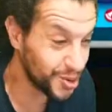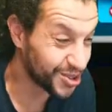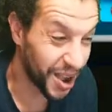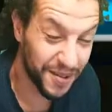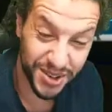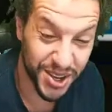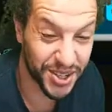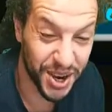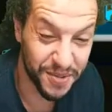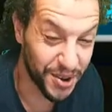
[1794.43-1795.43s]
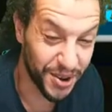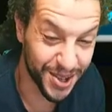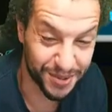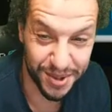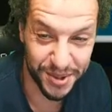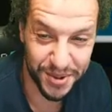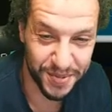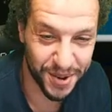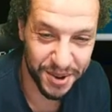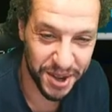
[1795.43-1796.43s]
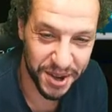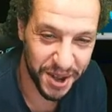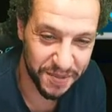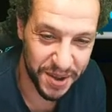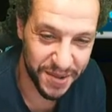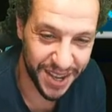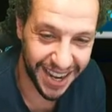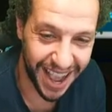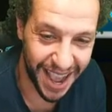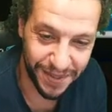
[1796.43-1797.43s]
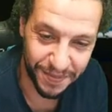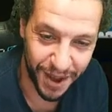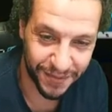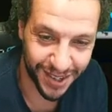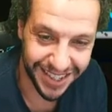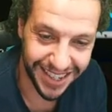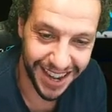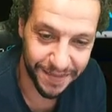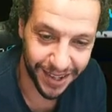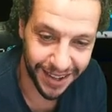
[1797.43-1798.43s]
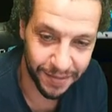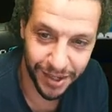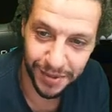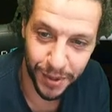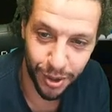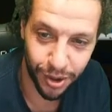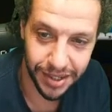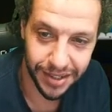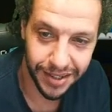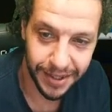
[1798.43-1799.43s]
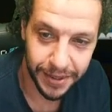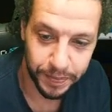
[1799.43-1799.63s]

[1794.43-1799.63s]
true. So I'm just gonna be honest with you, bro. maybe you're gonna hate me after tonight, but I'm just being honest.